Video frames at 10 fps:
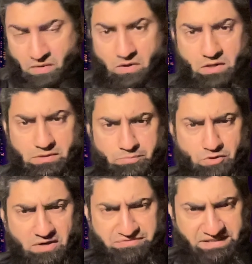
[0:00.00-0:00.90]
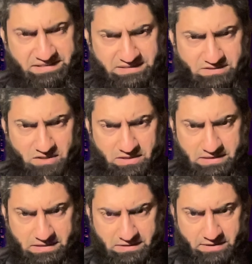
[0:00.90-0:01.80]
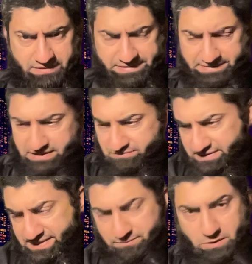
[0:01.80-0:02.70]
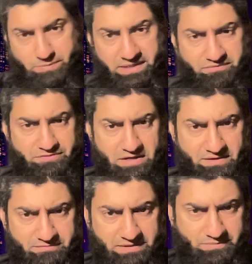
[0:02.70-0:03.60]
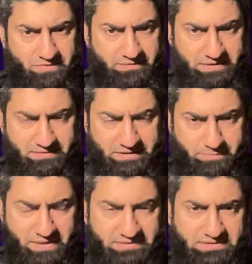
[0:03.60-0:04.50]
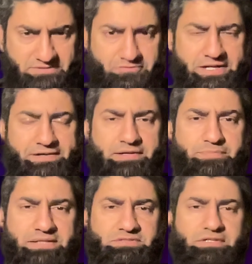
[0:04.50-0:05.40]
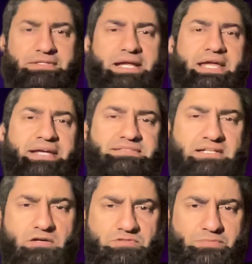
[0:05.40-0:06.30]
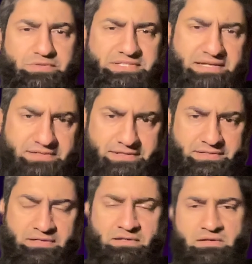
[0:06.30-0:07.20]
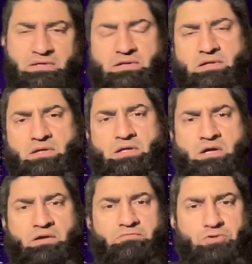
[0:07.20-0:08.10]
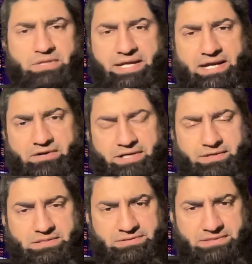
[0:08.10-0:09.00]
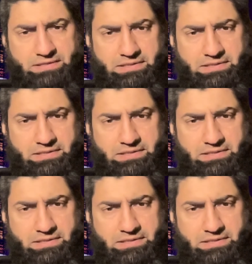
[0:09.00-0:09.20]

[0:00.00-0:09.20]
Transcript: all the profits, all the losses, everything will be in front of him. And really depends on the case, how it's presented for the carriers.